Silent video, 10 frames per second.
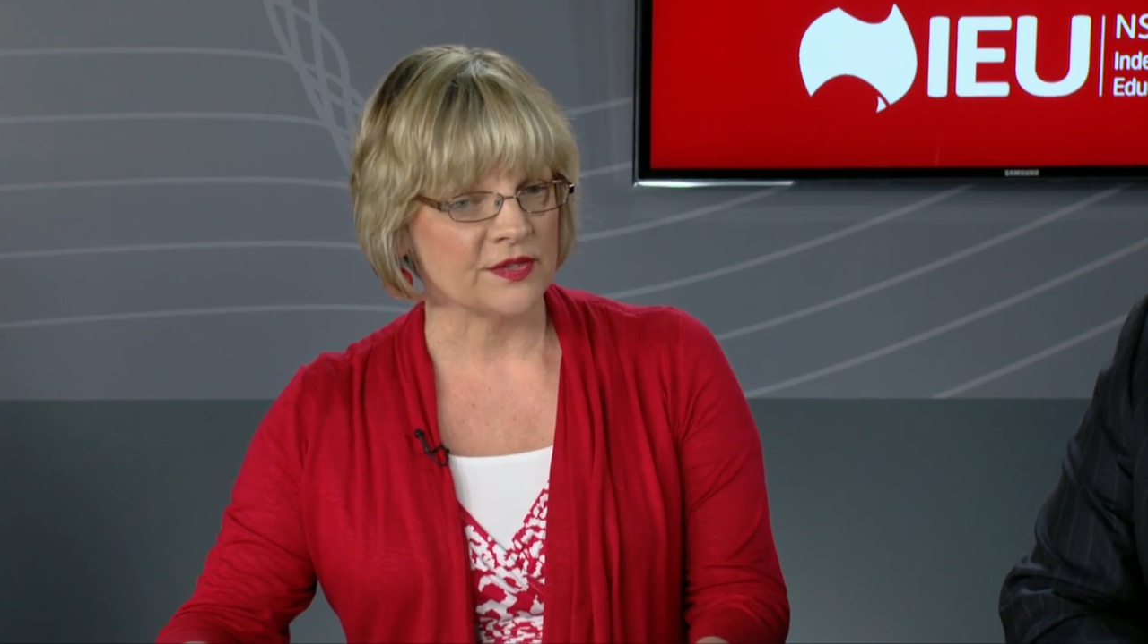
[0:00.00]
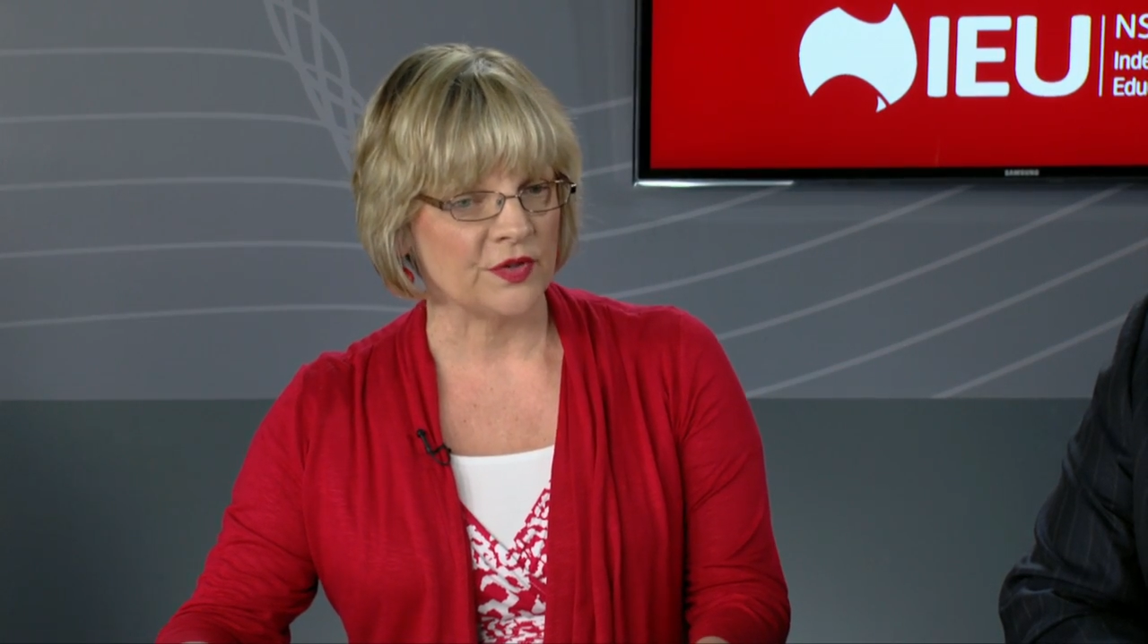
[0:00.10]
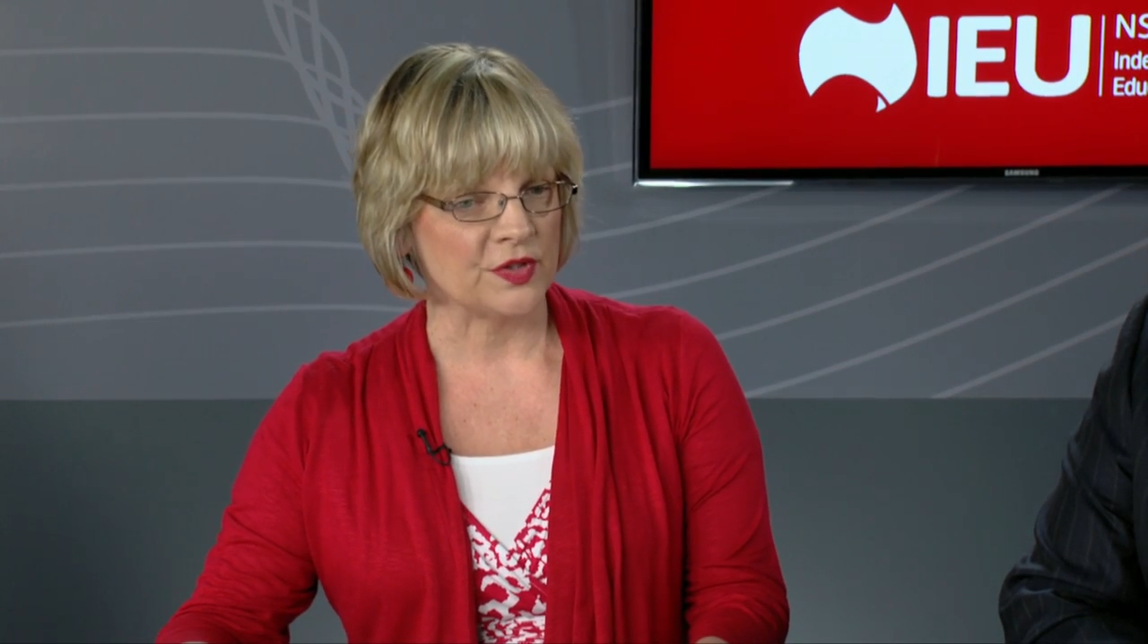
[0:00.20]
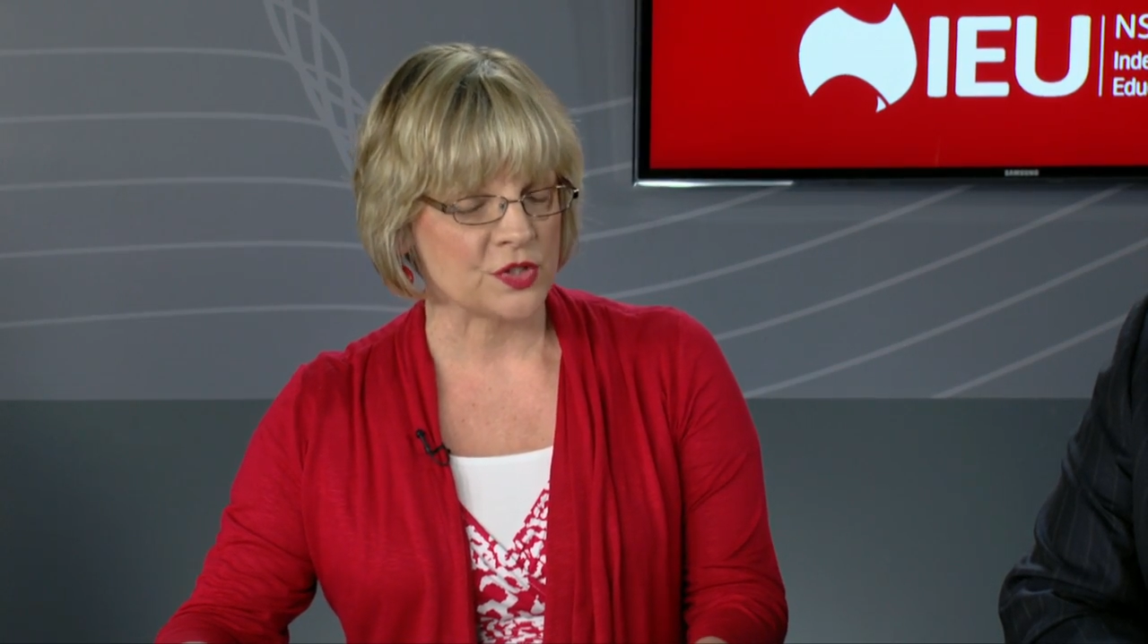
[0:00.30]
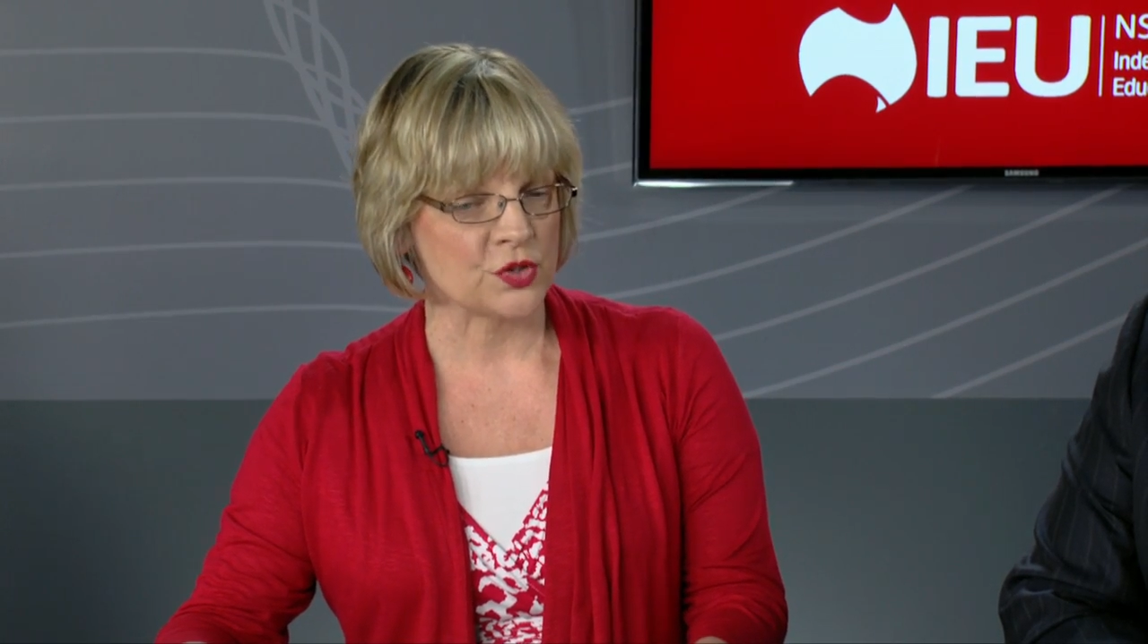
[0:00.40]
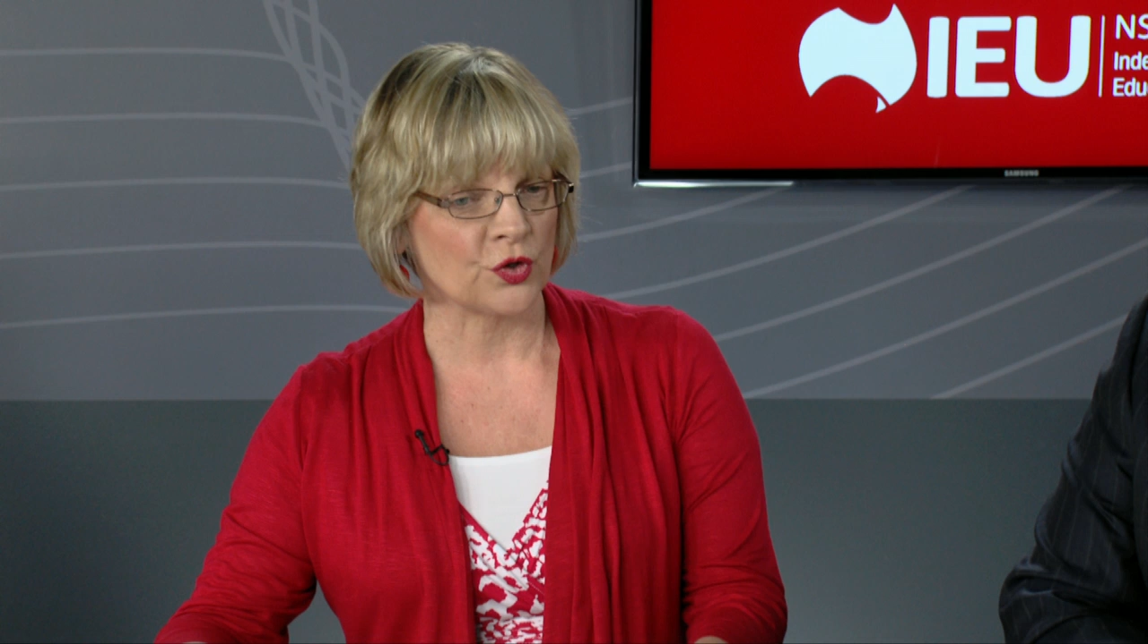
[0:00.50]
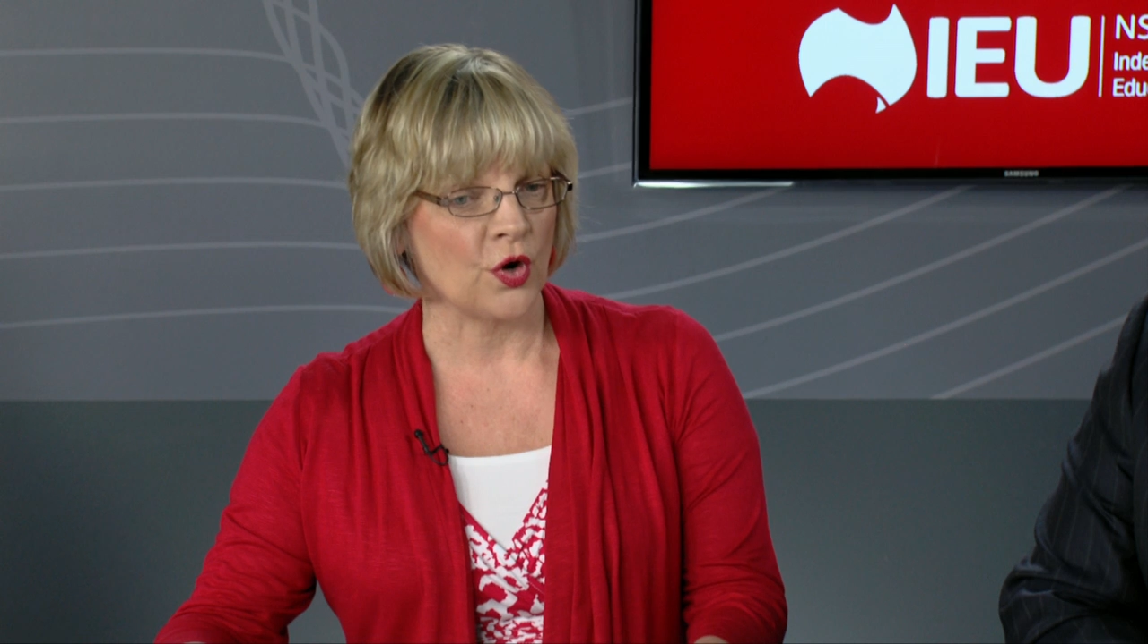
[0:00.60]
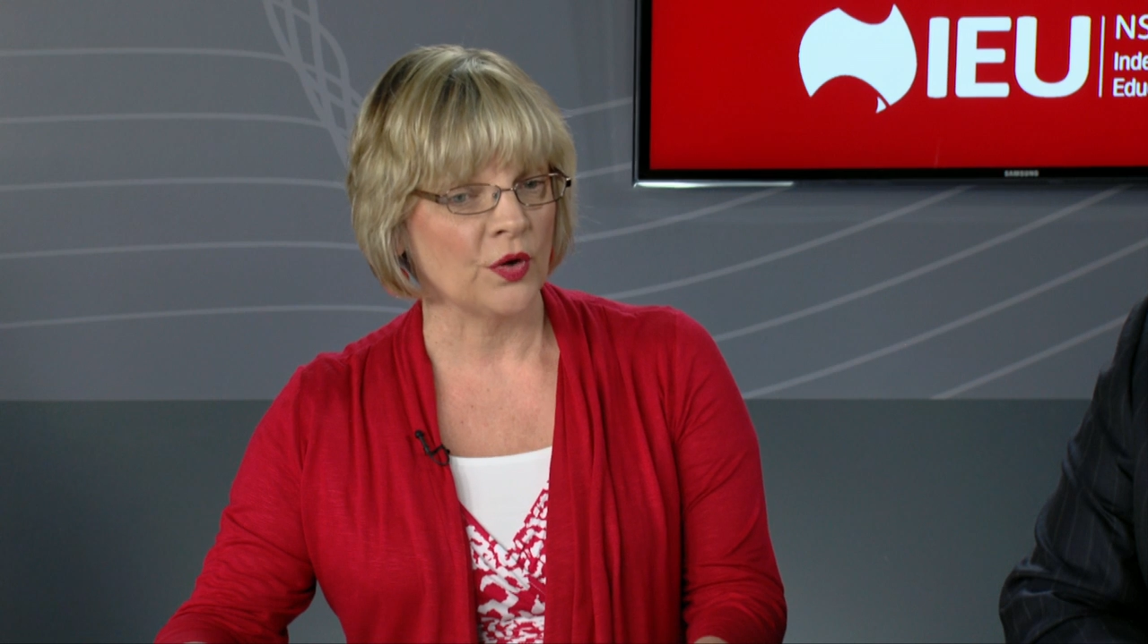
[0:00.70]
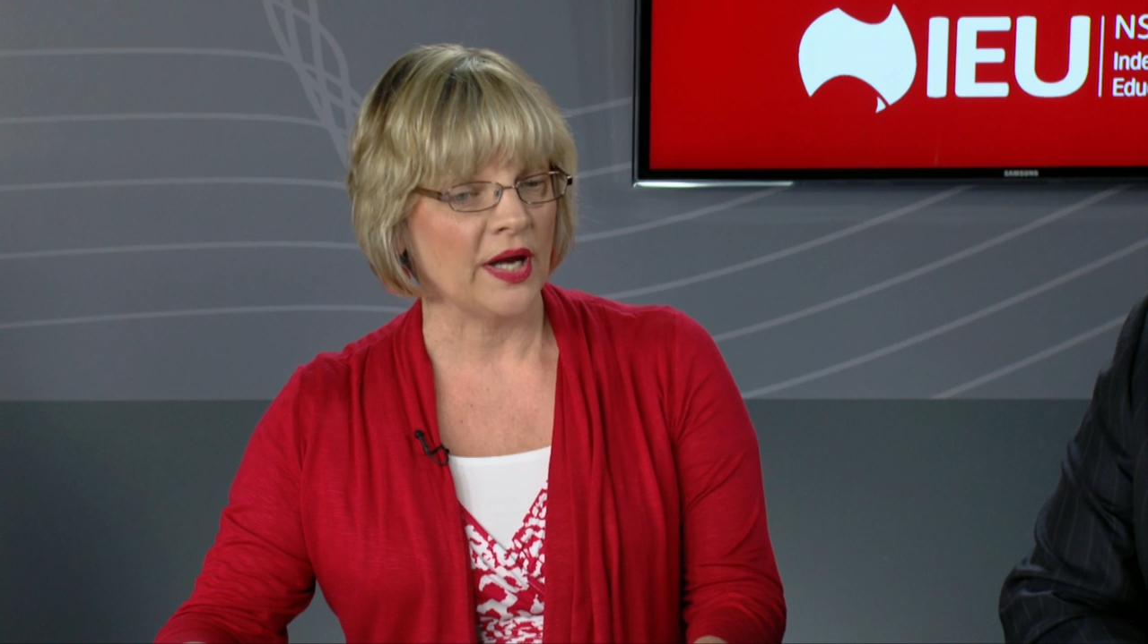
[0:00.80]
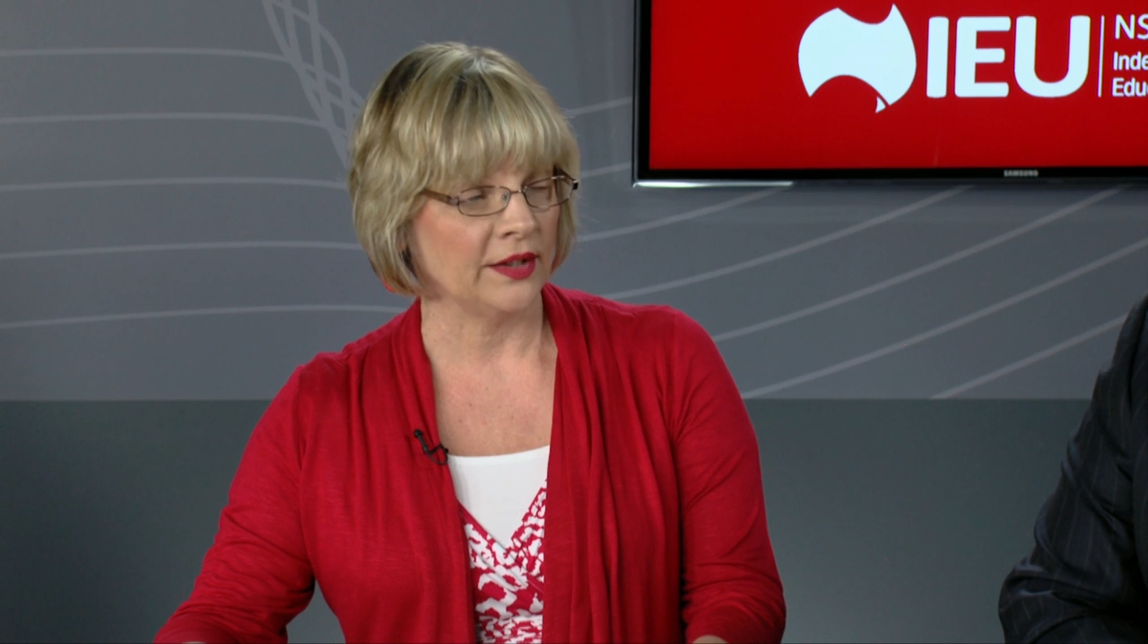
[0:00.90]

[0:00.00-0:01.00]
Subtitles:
a very strong